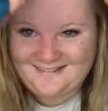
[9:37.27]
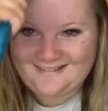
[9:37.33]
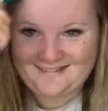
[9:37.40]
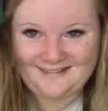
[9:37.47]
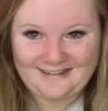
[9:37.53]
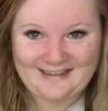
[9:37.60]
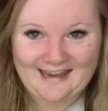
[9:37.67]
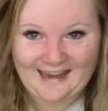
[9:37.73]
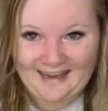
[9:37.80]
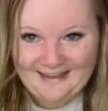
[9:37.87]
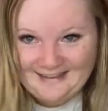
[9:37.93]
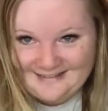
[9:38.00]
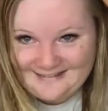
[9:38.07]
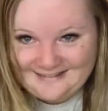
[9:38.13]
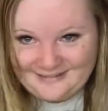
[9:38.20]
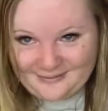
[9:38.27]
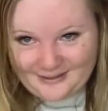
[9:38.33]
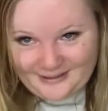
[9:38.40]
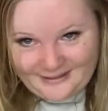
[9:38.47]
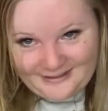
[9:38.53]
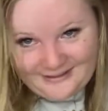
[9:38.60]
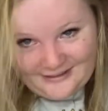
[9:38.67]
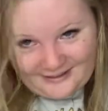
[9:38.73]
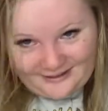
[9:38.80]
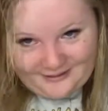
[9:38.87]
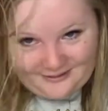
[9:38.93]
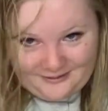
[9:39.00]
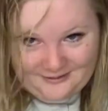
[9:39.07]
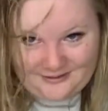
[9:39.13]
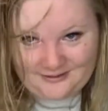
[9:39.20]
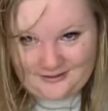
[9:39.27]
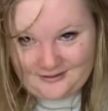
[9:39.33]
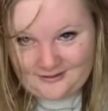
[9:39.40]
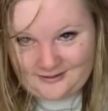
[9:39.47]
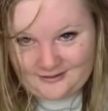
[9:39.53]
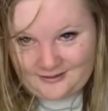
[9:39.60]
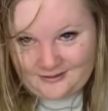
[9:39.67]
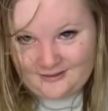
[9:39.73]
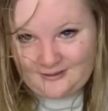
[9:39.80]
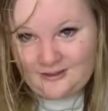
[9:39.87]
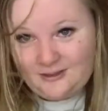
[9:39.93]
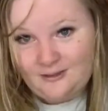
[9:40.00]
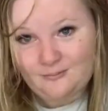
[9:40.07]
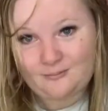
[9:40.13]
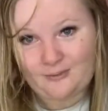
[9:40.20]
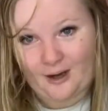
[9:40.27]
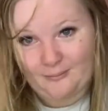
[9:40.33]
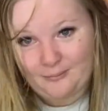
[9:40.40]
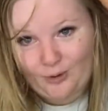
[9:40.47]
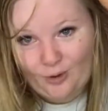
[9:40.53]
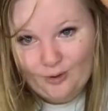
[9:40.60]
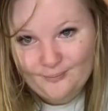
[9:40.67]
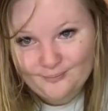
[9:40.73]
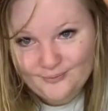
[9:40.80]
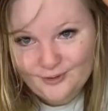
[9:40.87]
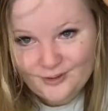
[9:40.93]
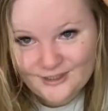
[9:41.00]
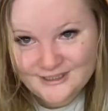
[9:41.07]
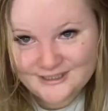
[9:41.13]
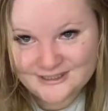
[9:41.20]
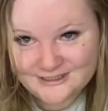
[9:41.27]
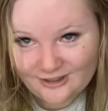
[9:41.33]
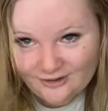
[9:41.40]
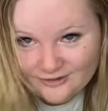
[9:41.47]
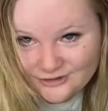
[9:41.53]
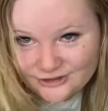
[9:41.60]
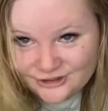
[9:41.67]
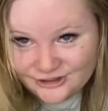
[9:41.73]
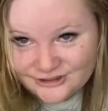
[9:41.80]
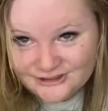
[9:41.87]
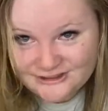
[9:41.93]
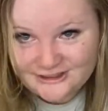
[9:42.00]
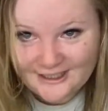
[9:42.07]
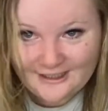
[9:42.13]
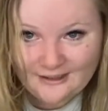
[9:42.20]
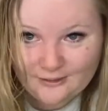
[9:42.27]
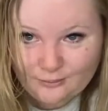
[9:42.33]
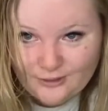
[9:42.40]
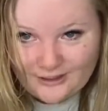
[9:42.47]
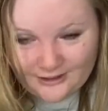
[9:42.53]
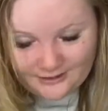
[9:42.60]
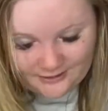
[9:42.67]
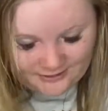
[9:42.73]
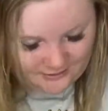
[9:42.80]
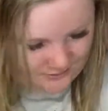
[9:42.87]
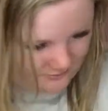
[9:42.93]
and get into it, you know? But I'm not gonna stop just yet. We're gonna